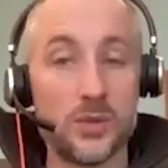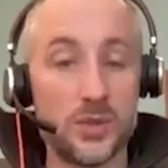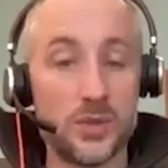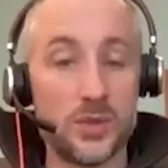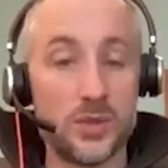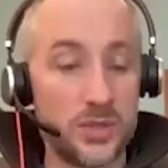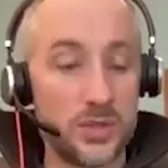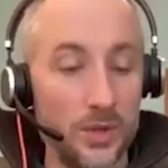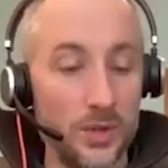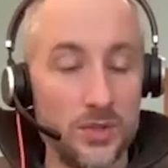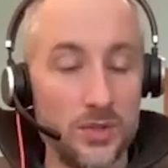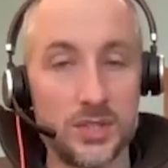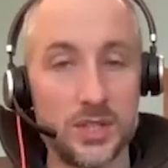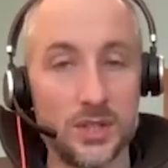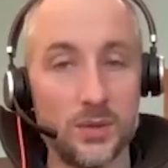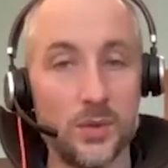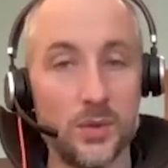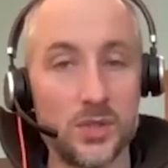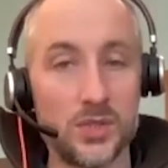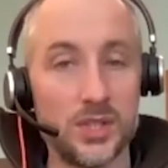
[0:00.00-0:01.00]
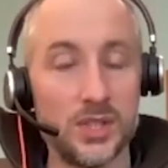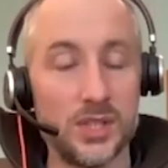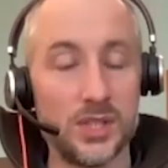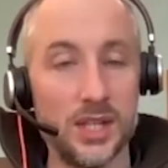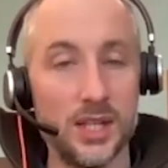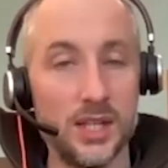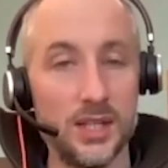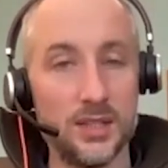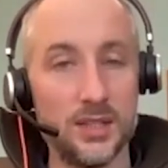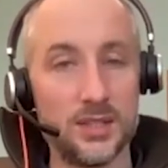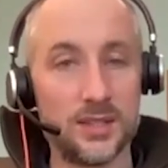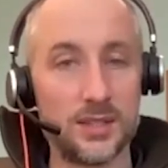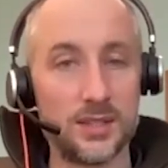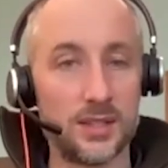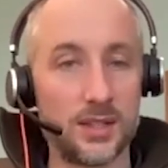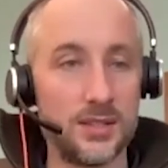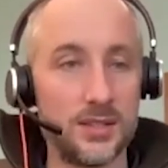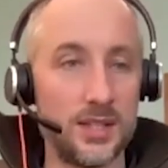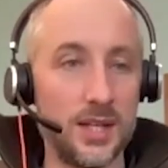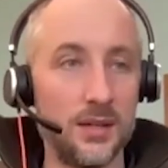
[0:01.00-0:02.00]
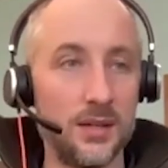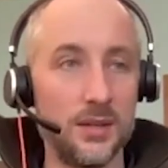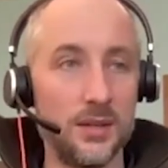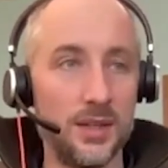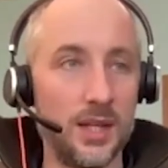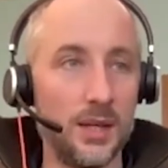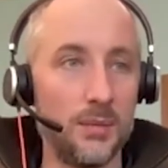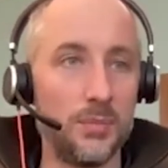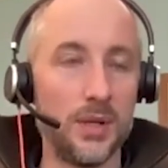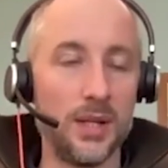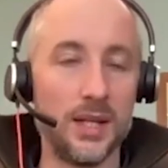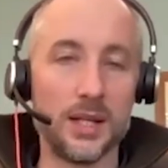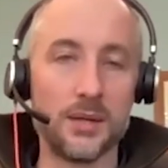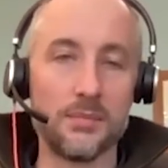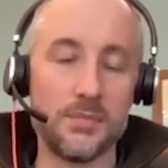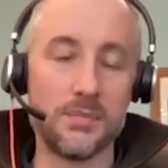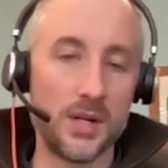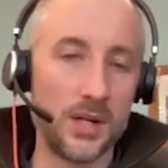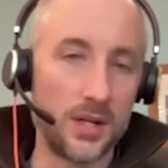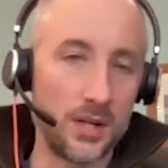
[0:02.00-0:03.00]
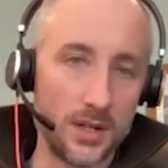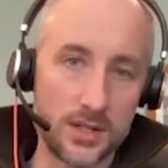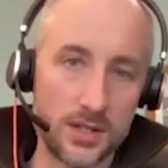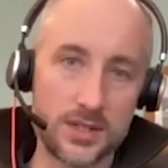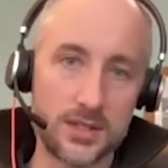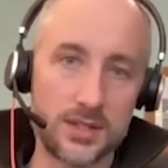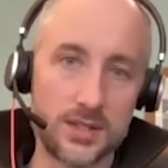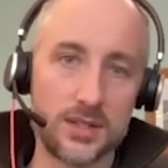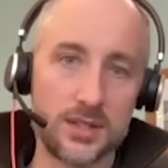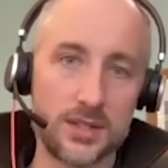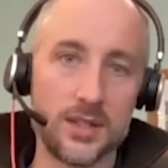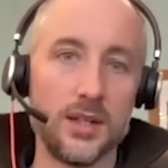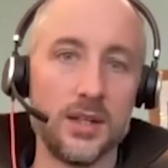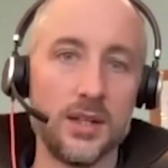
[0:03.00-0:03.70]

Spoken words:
It's so interesting watching the kids because they're playing Among Us.